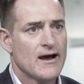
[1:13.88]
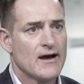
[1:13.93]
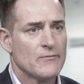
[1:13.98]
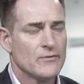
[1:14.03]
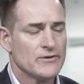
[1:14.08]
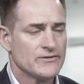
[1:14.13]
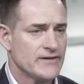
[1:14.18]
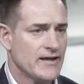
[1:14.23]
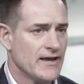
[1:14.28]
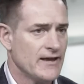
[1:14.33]

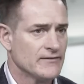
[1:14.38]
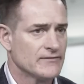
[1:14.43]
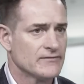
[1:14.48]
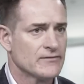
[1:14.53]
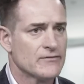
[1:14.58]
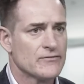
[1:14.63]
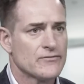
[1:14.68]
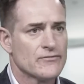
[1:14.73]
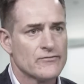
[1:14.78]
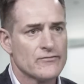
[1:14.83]
which has
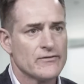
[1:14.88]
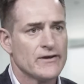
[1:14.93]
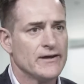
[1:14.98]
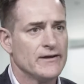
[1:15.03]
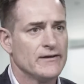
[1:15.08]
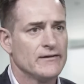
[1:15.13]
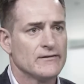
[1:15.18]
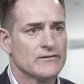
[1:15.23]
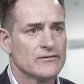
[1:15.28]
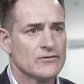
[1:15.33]

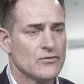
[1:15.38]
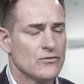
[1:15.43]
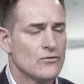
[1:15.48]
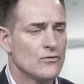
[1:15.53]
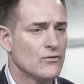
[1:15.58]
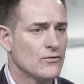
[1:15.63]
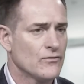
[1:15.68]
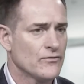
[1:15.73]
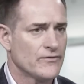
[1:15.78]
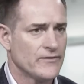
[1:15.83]
three
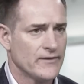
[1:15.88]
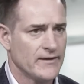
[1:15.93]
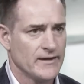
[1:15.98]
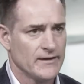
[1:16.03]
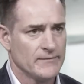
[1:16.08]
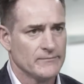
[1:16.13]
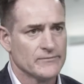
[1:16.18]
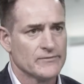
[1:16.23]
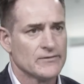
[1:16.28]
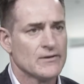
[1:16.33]
core
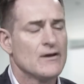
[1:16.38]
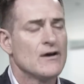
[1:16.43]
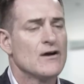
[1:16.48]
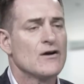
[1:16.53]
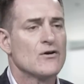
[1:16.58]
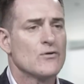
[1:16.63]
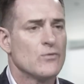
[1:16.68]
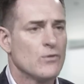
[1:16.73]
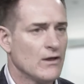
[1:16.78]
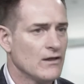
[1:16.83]
themes:
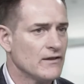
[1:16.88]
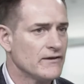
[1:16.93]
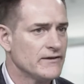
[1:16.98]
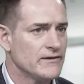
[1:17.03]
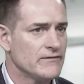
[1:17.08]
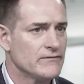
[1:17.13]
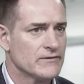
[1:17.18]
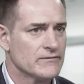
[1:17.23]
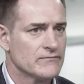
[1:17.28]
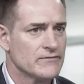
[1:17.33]
quality
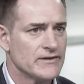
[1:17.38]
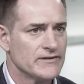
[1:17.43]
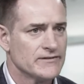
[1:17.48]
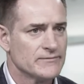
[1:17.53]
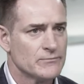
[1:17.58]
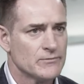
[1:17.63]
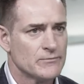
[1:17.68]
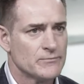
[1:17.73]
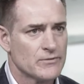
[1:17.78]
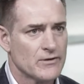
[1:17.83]
of a
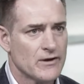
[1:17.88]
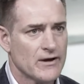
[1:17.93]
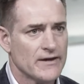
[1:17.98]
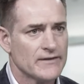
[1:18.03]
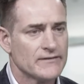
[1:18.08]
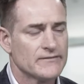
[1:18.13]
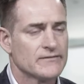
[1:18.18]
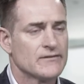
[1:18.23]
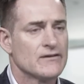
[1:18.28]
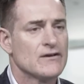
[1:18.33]
reasonable
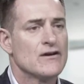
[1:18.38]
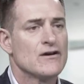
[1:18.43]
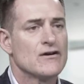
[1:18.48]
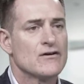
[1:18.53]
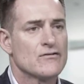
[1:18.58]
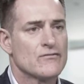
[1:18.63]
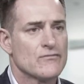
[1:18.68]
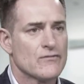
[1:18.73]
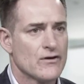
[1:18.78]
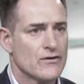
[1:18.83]
price,
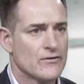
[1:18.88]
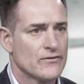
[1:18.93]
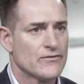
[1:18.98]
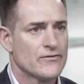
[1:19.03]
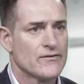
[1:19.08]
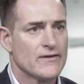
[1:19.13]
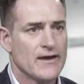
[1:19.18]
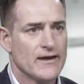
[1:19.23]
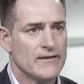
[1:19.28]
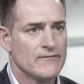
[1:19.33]

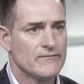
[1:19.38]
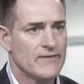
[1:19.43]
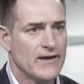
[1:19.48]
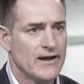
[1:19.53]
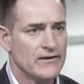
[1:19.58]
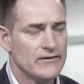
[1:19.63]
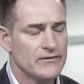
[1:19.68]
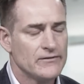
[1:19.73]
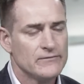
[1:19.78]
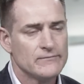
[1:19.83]
growth and
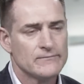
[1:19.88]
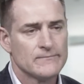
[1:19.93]
value.